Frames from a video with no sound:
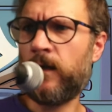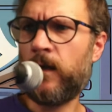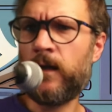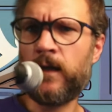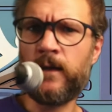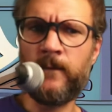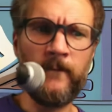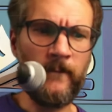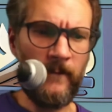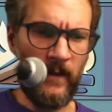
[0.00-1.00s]

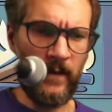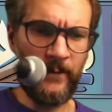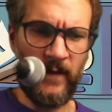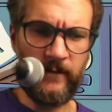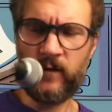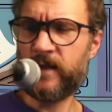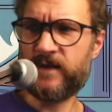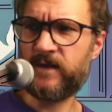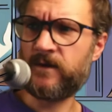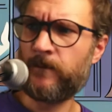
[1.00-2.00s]
on on my
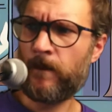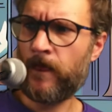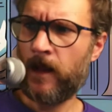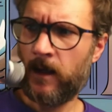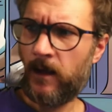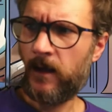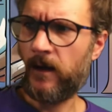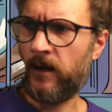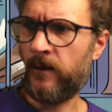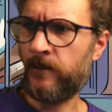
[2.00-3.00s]
voice.
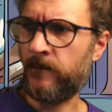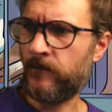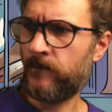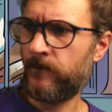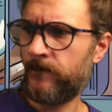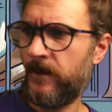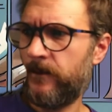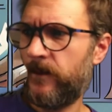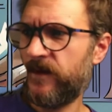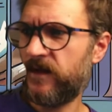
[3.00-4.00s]
Um,
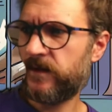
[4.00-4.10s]
but this